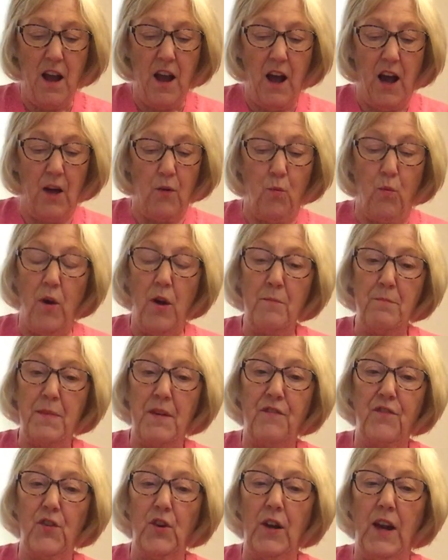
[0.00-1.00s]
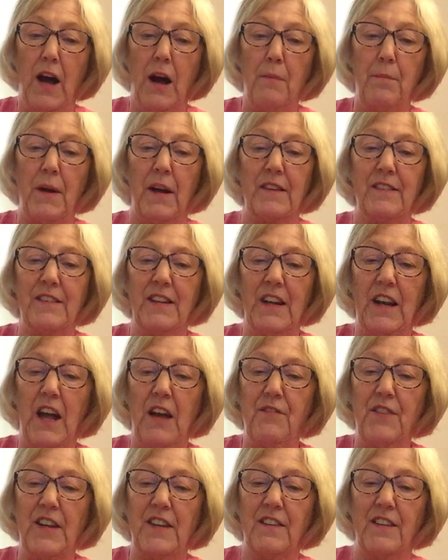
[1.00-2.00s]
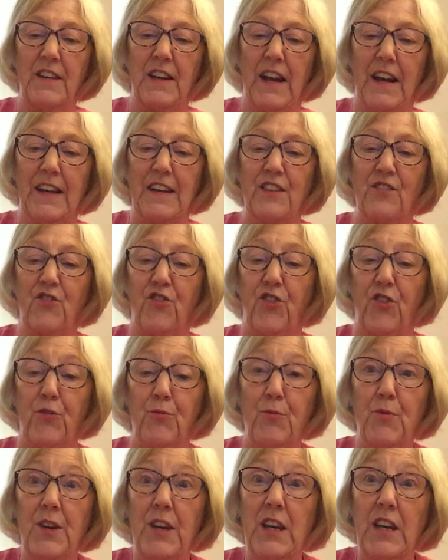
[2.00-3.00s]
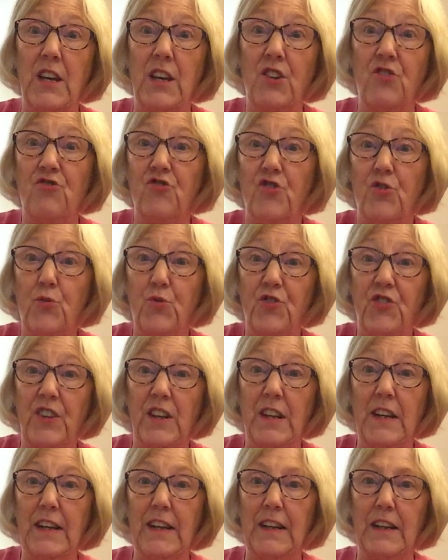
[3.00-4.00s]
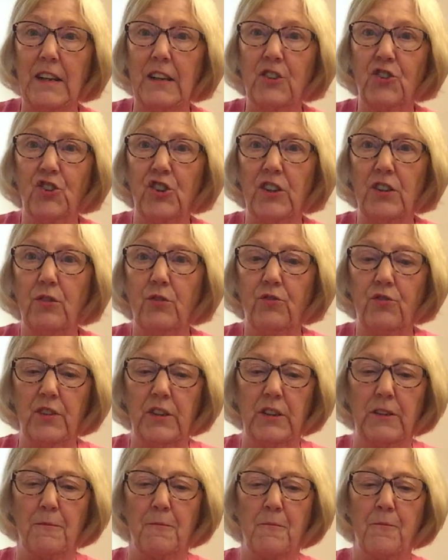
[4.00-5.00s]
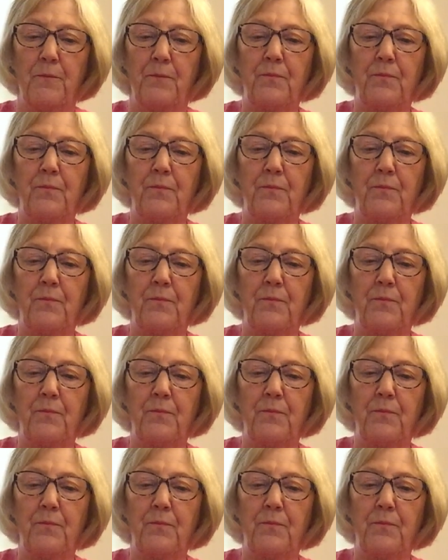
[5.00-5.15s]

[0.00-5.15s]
I won't be full up until I've eaten at least 3 juicy little children."